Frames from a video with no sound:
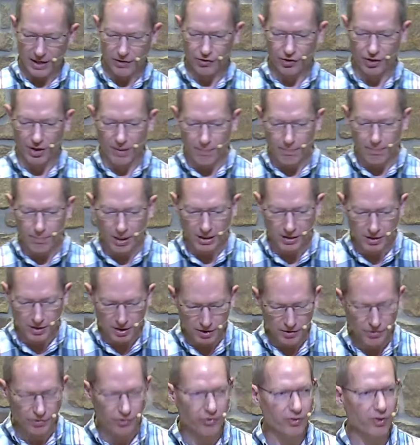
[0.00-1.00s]
has an
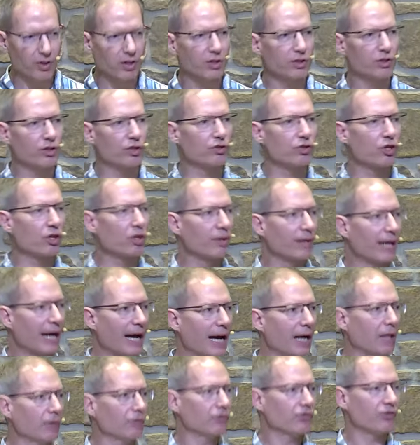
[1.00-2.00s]
abundance to turn
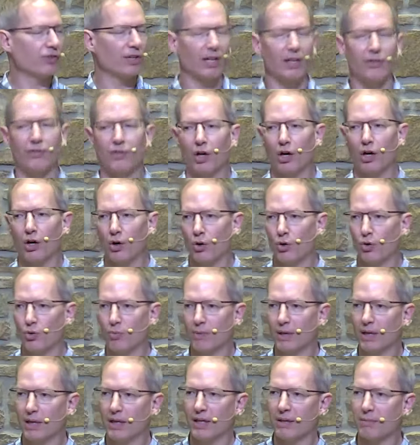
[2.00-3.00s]
outside the
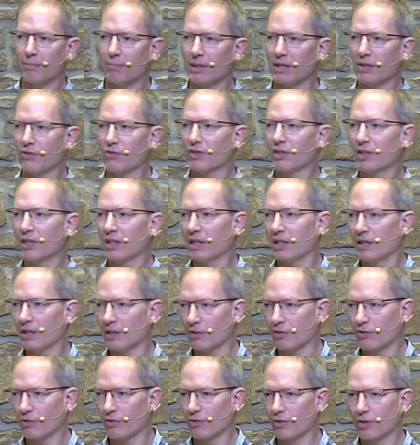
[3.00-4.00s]
home and meet the
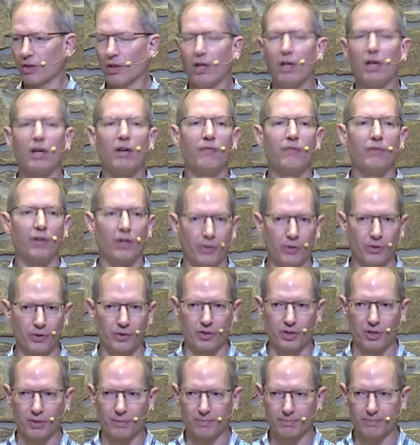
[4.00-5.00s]
needs of
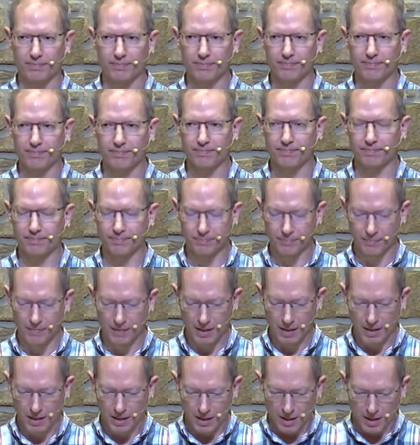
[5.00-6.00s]
others.
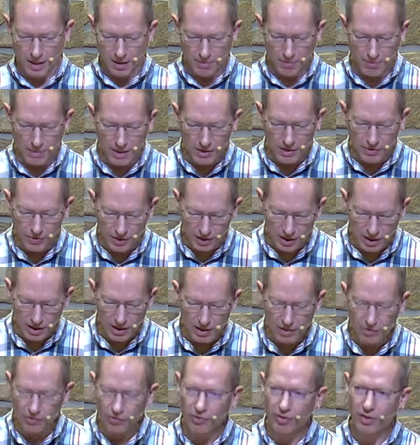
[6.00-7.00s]
Meet the
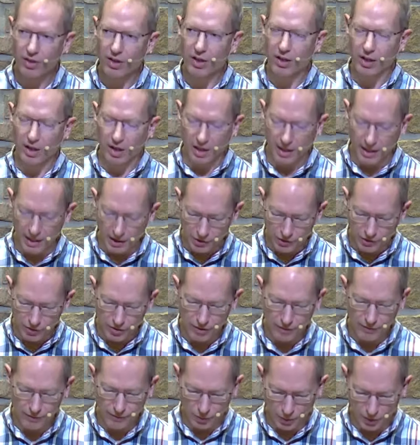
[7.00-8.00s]
needs
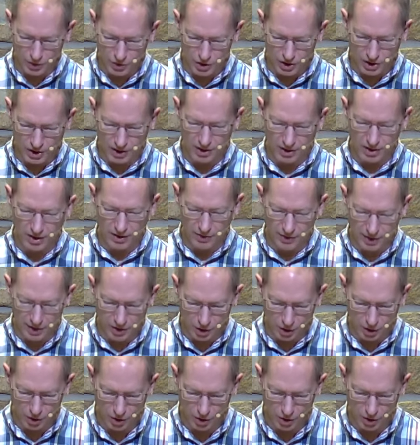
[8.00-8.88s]
less fortunate than